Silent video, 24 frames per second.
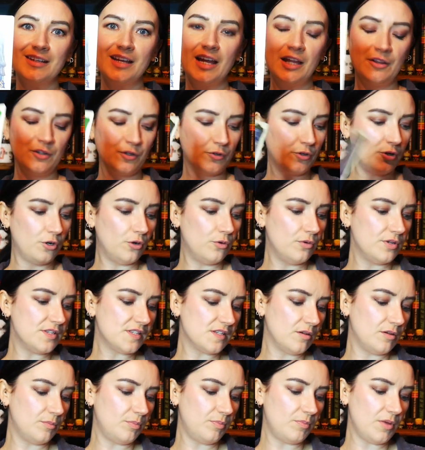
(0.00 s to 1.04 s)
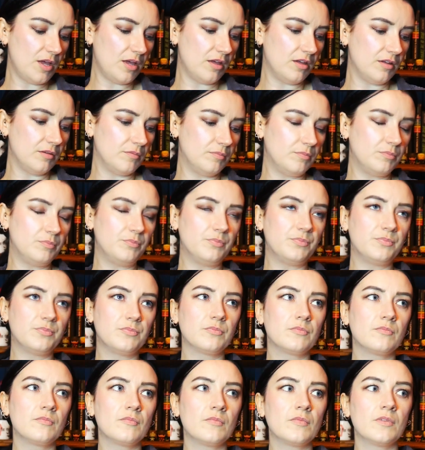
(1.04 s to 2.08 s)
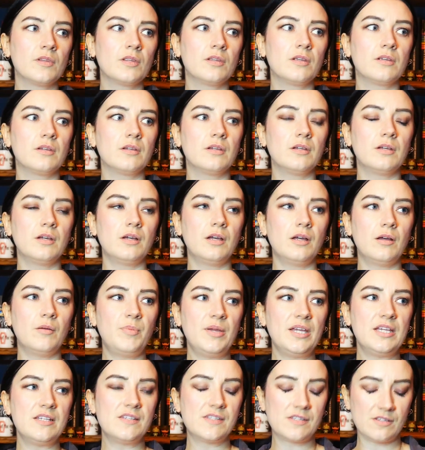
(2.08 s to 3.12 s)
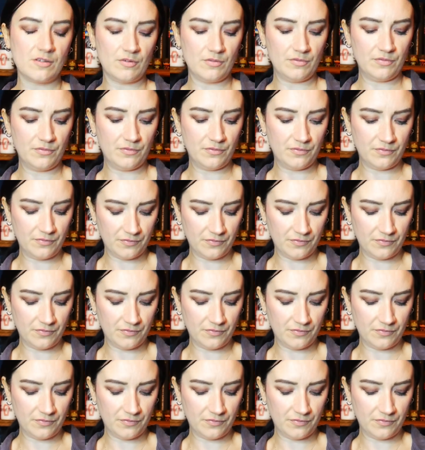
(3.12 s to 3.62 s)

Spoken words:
And the crow is a piece of